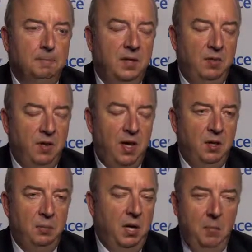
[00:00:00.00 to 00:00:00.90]

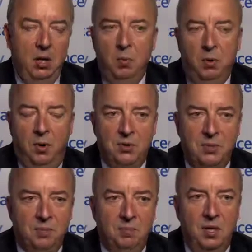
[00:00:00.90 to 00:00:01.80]
defined by
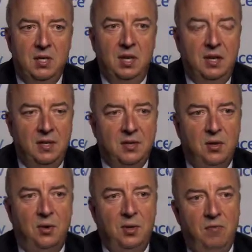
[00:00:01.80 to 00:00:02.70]
menopause, basically.
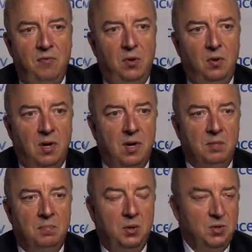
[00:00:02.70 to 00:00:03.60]
So if you
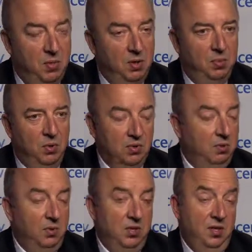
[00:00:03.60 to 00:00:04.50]
are
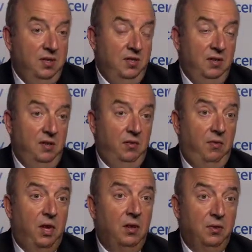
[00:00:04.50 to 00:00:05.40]
postmenopausal, which is
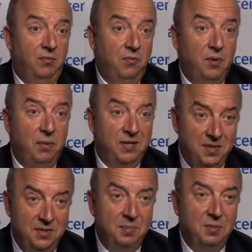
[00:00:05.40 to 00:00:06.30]
3 out of 4 breast
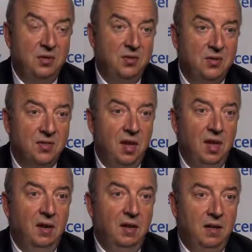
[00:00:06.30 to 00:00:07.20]
cancer patients
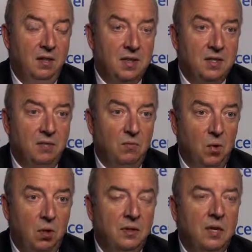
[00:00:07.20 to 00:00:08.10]
in the Western
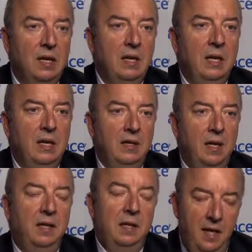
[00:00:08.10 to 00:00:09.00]
world,
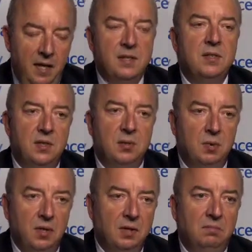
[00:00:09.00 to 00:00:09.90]
then yes, you
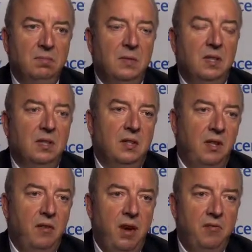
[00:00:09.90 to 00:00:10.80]
will
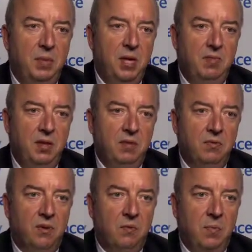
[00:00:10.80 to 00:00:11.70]
derive benefit
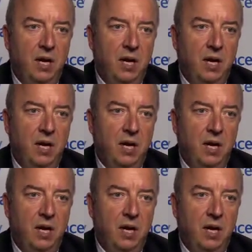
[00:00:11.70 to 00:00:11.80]
from